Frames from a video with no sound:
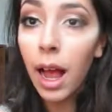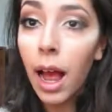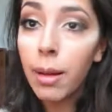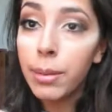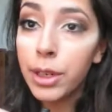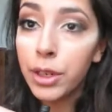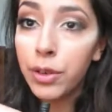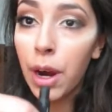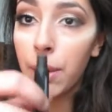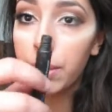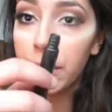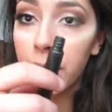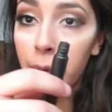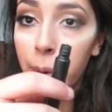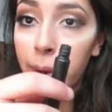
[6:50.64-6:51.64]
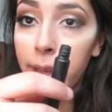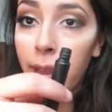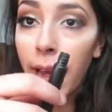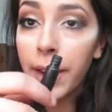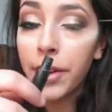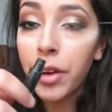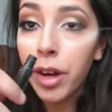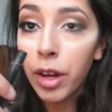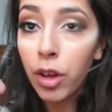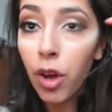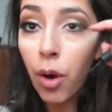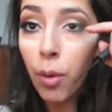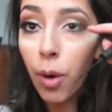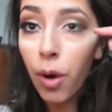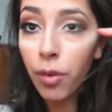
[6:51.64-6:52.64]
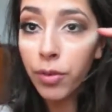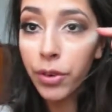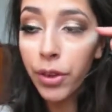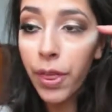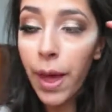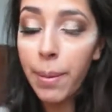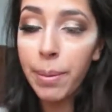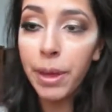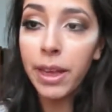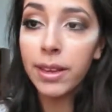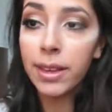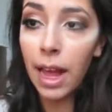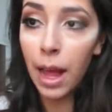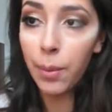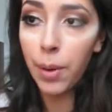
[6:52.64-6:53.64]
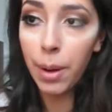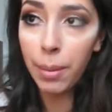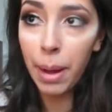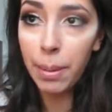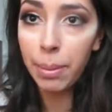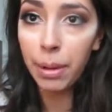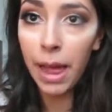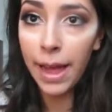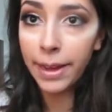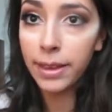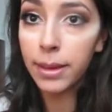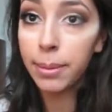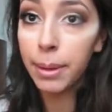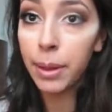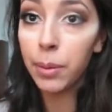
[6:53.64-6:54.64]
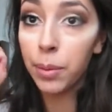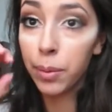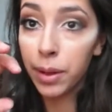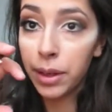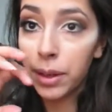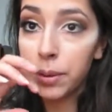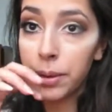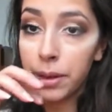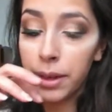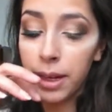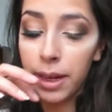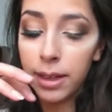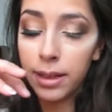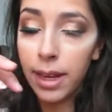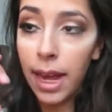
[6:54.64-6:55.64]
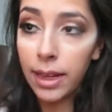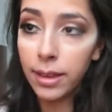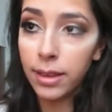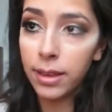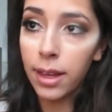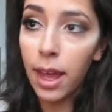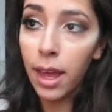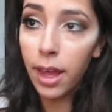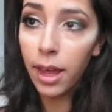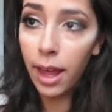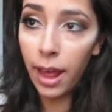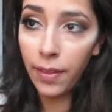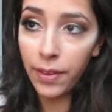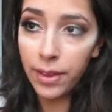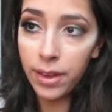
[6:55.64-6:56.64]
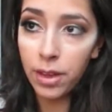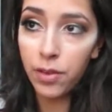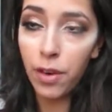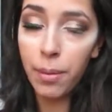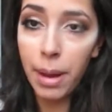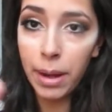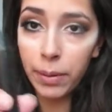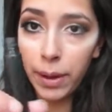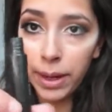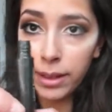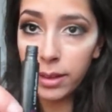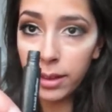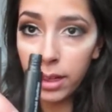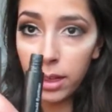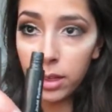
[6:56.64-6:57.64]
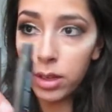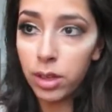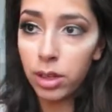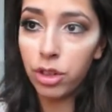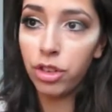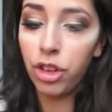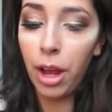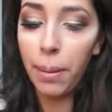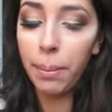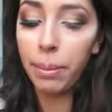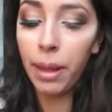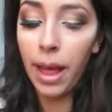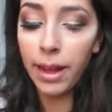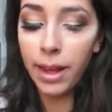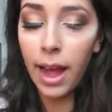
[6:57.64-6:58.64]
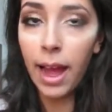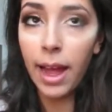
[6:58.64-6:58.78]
I'm going to grab a liquid liner and go over that because I want my black to be really, really intense. And this is from NYC. It's their Jet Black